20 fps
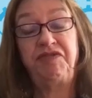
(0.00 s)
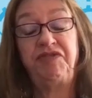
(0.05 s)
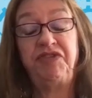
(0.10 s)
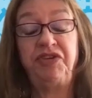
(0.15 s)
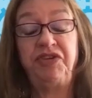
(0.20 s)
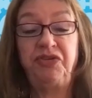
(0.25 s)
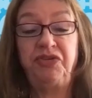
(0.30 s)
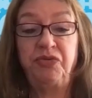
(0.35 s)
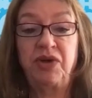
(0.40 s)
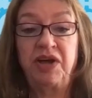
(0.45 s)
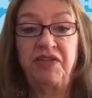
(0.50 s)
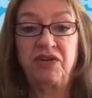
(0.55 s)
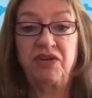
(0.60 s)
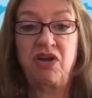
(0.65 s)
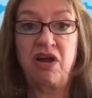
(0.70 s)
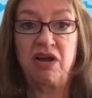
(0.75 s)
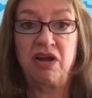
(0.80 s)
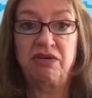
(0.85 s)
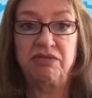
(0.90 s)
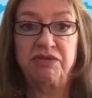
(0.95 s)
52 other
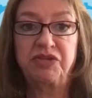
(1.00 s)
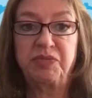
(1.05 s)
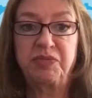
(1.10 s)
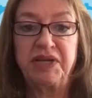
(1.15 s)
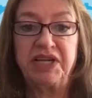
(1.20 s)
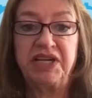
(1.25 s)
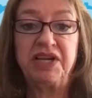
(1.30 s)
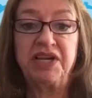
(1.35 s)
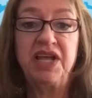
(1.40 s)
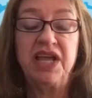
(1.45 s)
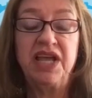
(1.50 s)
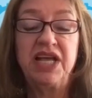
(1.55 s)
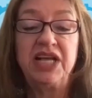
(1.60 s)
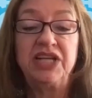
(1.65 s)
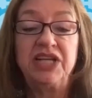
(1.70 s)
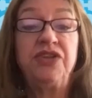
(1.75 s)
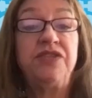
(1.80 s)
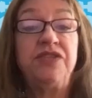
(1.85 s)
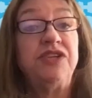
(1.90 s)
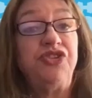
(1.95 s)
congressmen,
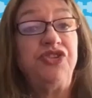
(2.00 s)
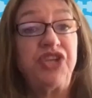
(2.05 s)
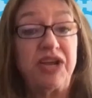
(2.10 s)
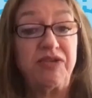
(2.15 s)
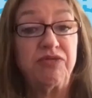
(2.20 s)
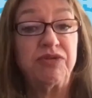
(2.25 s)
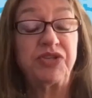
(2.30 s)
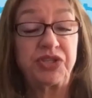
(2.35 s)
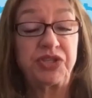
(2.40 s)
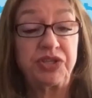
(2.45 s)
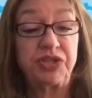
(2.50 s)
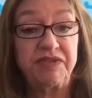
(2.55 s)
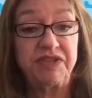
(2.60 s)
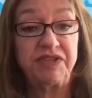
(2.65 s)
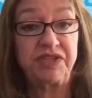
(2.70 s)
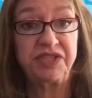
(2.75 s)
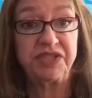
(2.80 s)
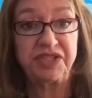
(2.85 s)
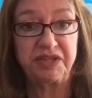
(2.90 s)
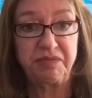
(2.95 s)
to the General
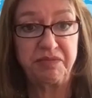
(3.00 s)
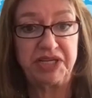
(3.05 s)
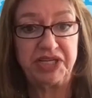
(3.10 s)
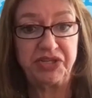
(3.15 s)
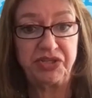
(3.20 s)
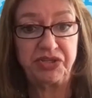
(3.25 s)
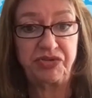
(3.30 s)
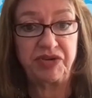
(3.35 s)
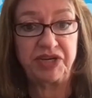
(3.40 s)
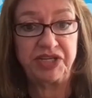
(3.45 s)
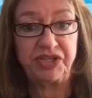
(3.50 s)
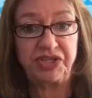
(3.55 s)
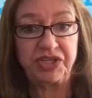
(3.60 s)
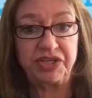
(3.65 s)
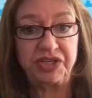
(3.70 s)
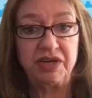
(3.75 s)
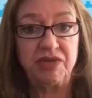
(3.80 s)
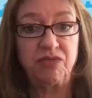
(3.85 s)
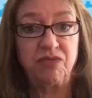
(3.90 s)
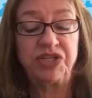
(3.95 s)
Services
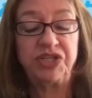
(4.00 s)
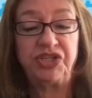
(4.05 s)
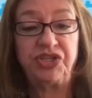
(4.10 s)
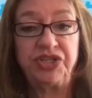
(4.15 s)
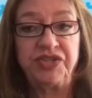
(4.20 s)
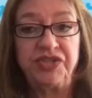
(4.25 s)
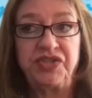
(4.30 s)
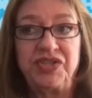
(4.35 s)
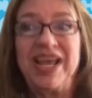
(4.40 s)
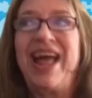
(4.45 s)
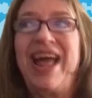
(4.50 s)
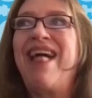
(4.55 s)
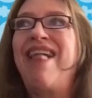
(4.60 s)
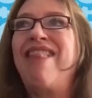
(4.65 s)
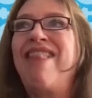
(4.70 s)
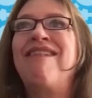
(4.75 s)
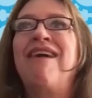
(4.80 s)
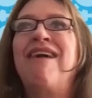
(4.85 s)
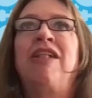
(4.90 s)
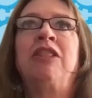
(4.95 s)
Administration, which is
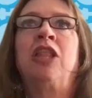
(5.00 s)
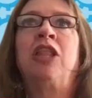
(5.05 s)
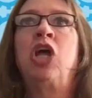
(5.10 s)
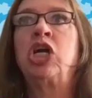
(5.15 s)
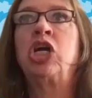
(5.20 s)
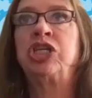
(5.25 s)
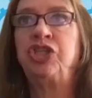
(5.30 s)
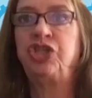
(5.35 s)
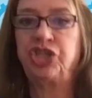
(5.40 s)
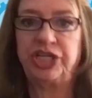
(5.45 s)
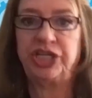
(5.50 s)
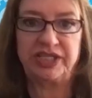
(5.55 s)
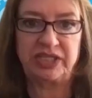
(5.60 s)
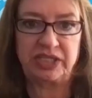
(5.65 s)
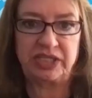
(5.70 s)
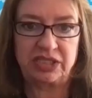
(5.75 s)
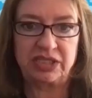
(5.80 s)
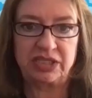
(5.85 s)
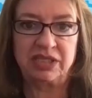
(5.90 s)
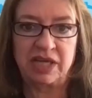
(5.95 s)
the
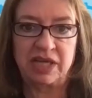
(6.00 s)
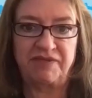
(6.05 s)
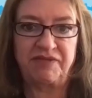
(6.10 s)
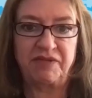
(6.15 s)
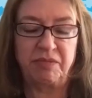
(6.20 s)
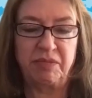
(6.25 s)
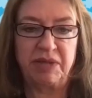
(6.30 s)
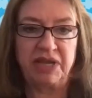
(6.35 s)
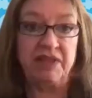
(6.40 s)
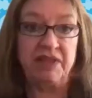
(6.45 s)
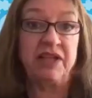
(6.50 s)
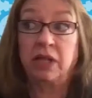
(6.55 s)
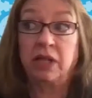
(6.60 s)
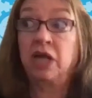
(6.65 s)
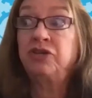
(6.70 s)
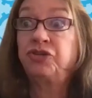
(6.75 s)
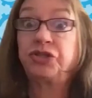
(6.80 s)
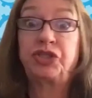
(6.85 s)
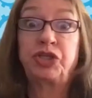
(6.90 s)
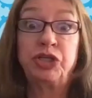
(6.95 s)
largest government, the
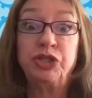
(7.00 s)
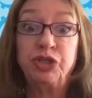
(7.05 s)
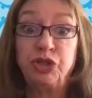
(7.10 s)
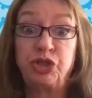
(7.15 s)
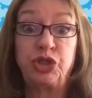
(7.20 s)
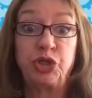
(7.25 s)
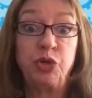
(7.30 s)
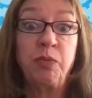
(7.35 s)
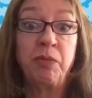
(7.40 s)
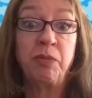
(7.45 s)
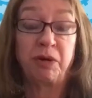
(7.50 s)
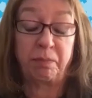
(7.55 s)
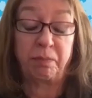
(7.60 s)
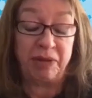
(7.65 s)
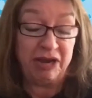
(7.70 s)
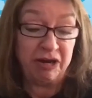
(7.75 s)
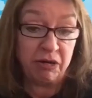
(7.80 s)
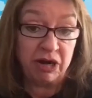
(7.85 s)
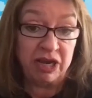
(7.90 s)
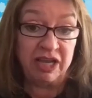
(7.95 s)
largest consumer,
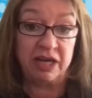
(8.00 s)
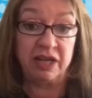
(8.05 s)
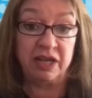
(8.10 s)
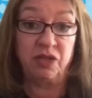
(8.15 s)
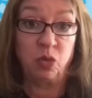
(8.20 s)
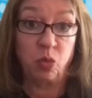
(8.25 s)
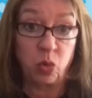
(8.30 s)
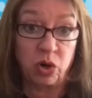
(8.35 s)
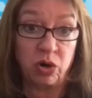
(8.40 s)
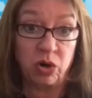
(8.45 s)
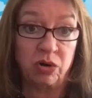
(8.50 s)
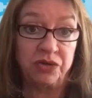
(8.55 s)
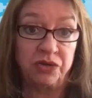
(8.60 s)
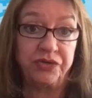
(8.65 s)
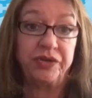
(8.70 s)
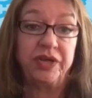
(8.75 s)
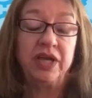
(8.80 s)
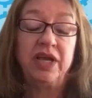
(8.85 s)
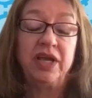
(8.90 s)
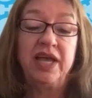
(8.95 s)
period, in the
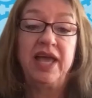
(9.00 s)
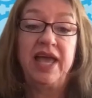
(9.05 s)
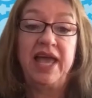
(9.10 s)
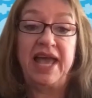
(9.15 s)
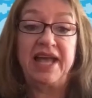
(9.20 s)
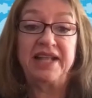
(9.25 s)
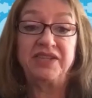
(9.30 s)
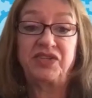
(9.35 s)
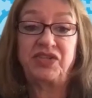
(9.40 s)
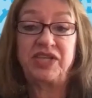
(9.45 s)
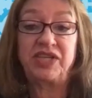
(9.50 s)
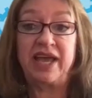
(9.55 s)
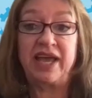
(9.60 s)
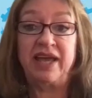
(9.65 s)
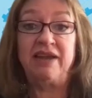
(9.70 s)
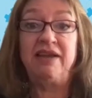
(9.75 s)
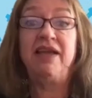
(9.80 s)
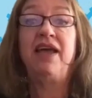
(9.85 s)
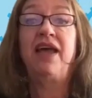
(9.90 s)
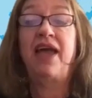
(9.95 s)
world, and
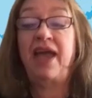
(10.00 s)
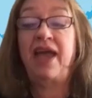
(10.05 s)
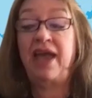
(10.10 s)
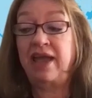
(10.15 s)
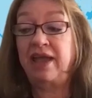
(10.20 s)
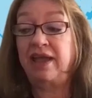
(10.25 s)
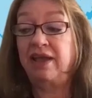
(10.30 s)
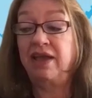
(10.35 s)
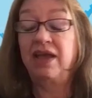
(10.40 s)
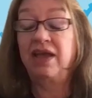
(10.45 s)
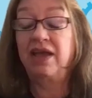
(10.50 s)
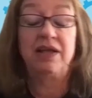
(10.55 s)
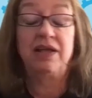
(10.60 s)
said, hey,